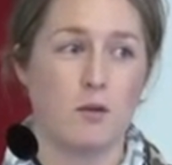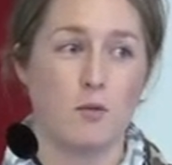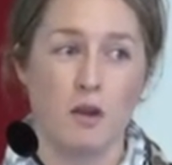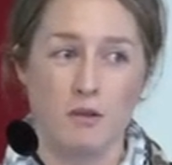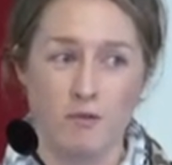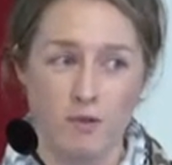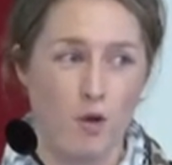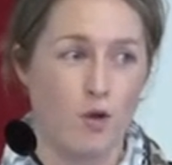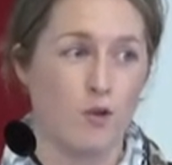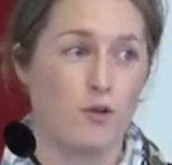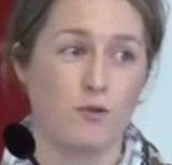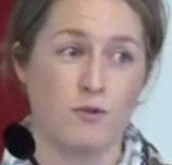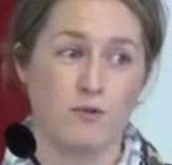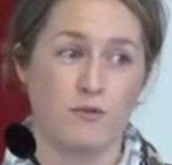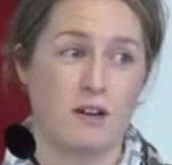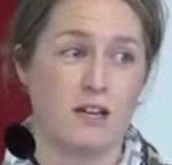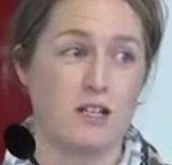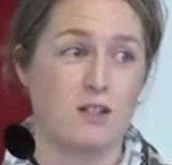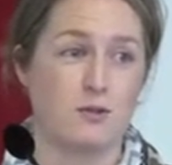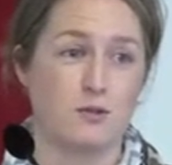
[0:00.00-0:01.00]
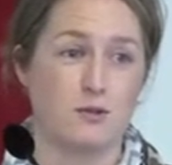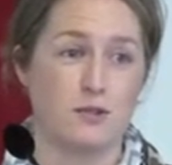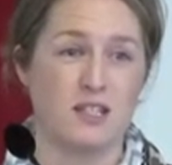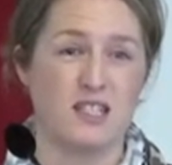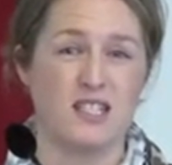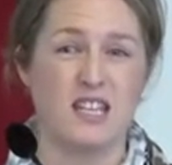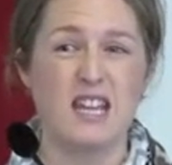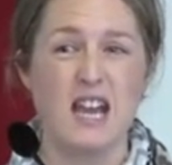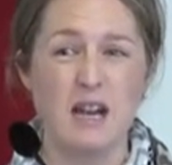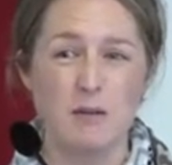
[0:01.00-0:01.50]
We've got all the
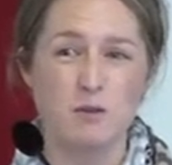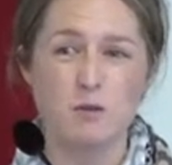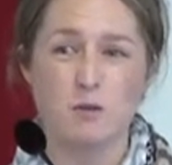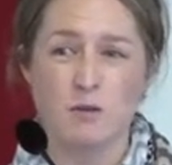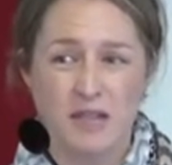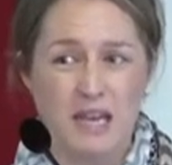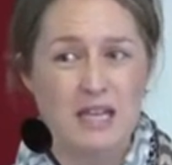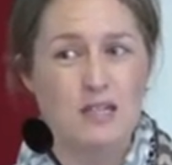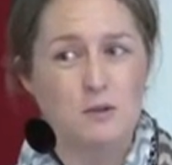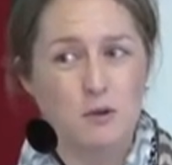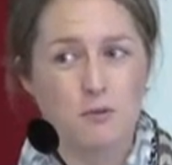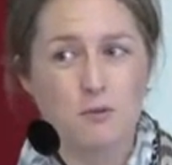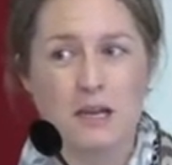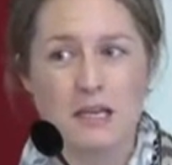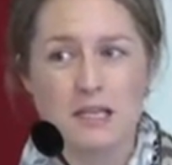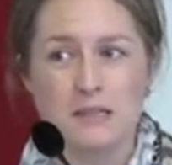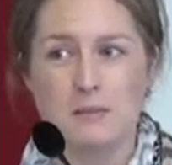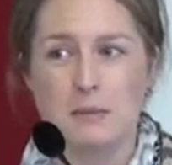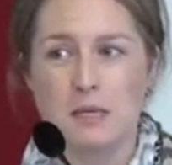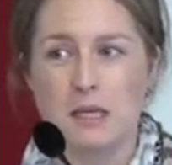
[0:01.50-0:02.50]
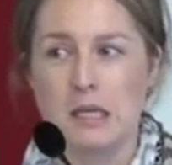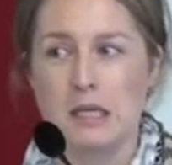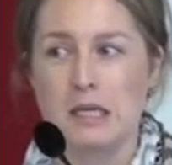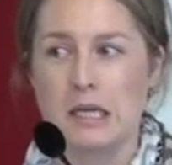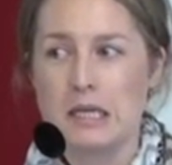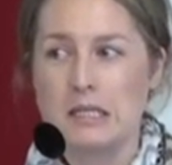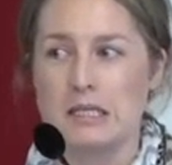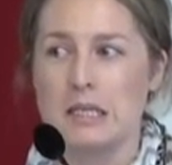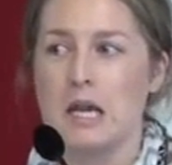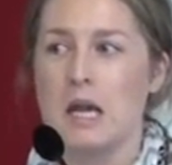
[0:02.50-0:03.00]
resources, and that's what makes me, I
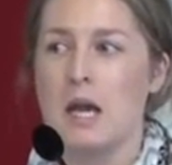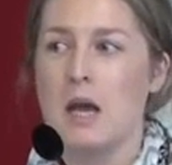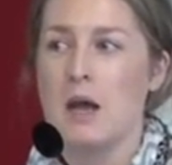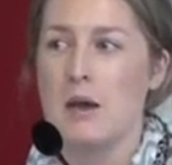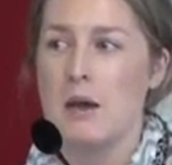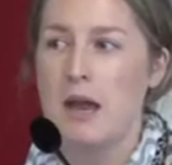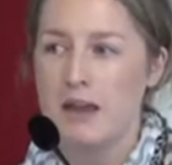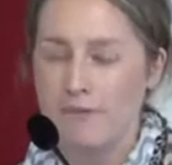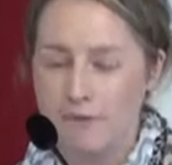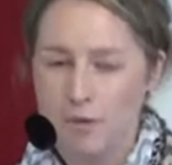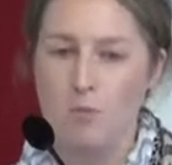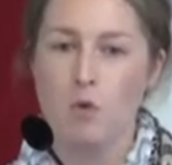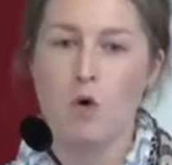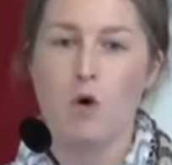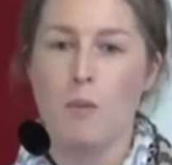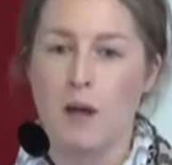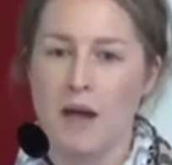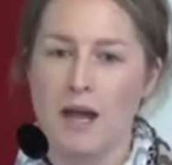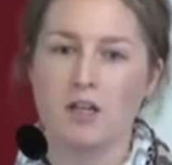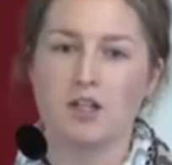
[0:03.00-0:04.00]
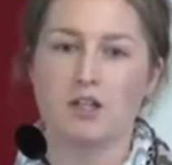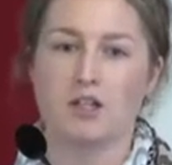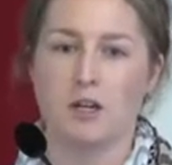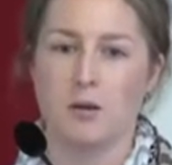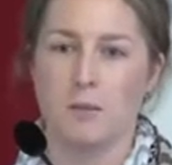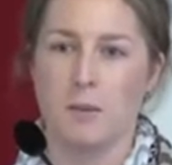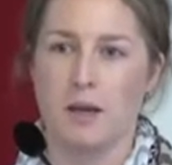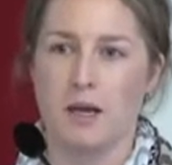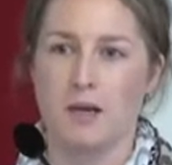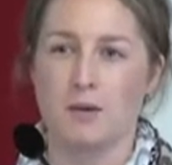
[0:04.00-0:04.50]
guess, even more passionate
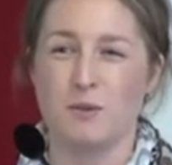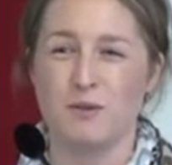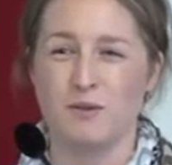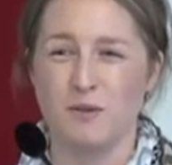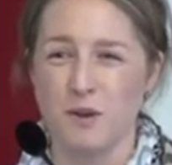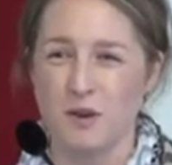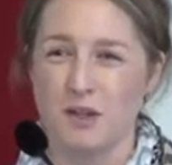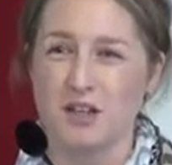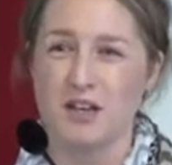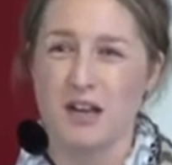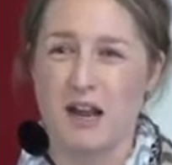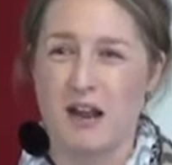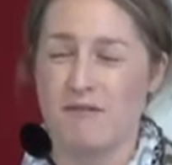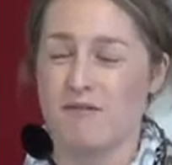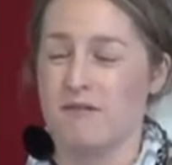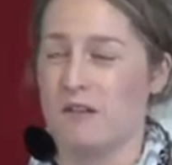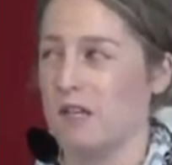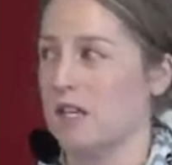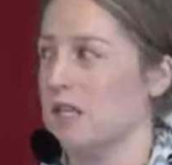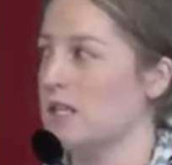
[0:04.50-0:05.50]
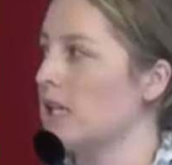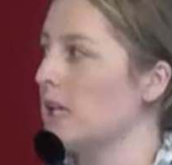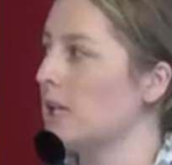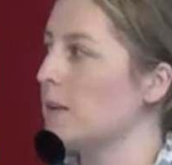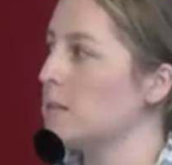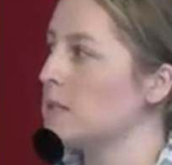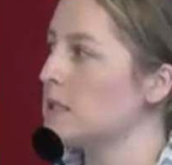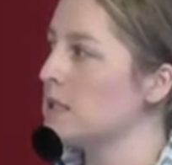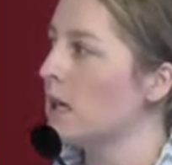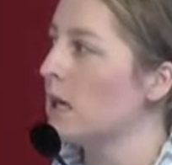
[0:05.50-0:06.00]
about it. We've got it at our
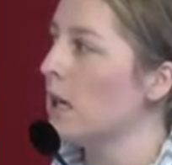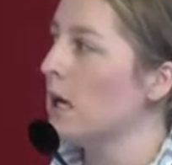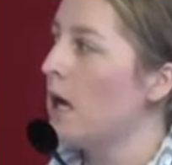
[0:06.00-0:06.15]
fingertips.